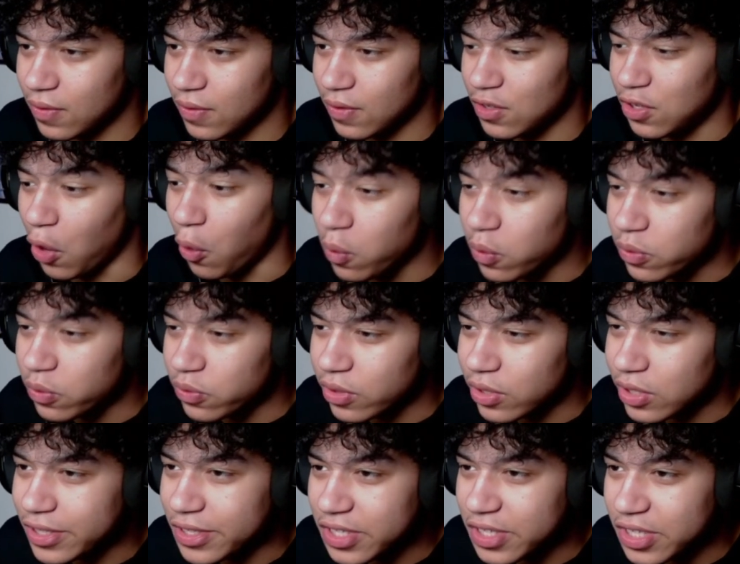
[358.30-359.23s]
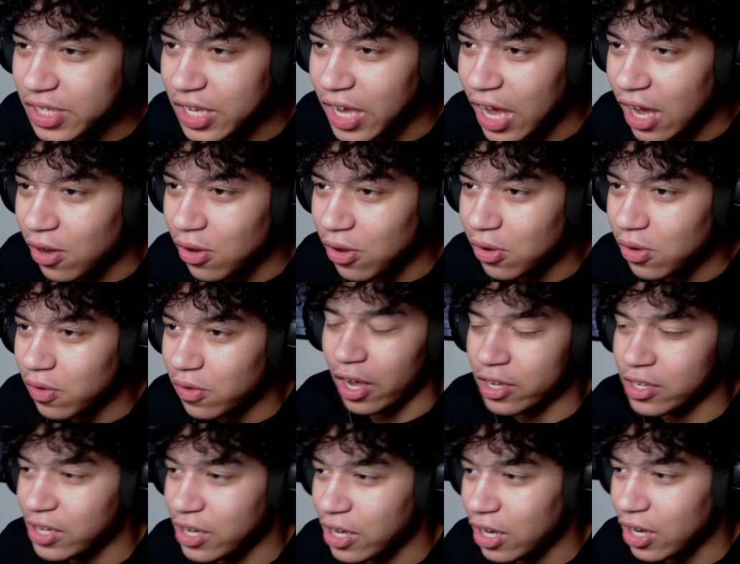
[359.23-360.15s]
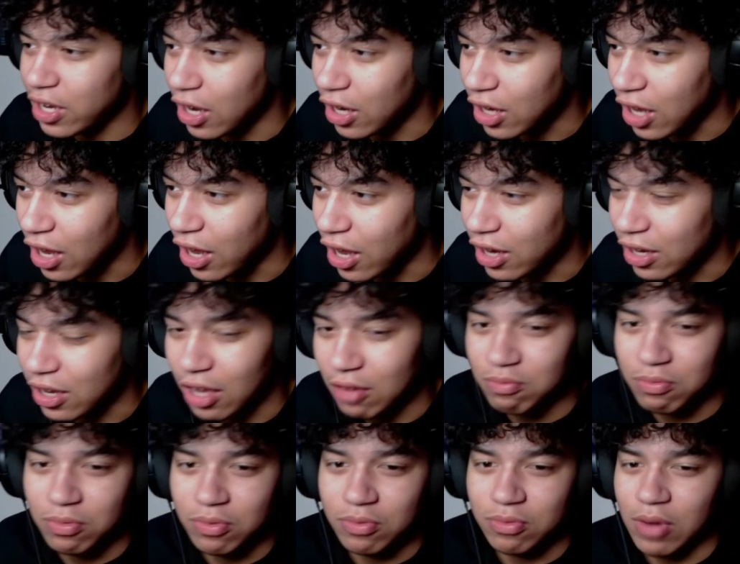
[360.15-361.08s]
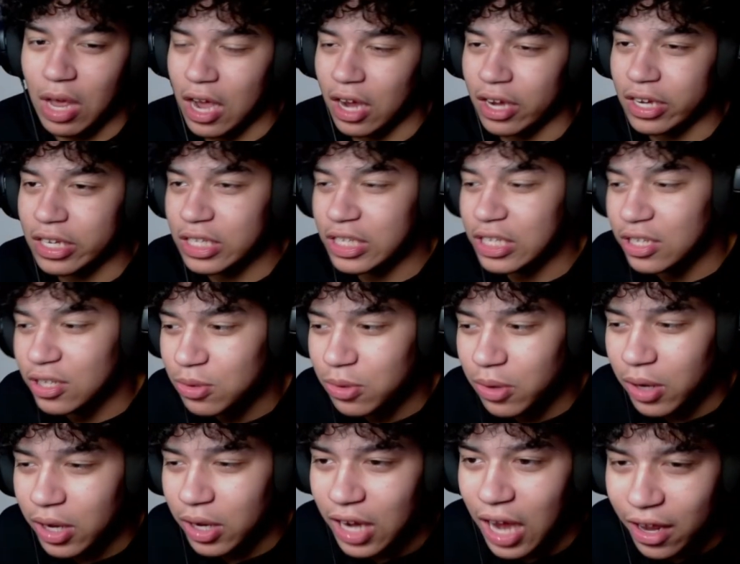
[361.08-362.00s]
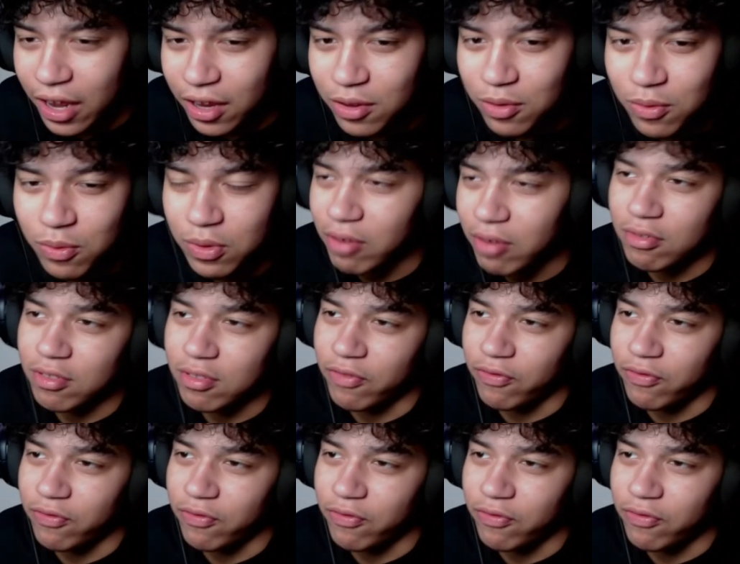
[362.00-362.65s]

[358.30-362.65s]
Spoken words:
Don't tell the Akainu, whatever the